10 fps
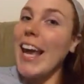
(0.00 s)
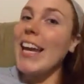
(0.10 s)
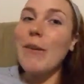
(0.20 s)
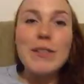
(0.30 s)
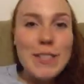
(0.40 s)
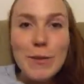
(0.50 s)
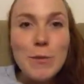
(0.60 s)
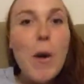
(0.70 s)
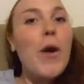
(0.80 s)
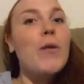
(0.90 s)
and I will see you
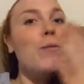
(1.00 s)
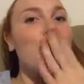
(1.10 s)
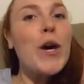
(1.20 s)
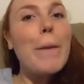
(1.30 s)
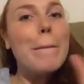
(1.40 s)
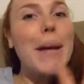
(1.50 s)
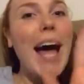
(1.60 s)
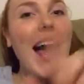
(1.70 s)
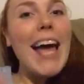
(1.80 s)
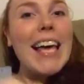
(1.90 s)
tomorrow.
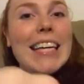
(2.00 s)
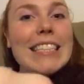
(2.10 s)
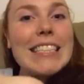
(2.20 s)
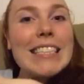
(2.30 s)
Bye.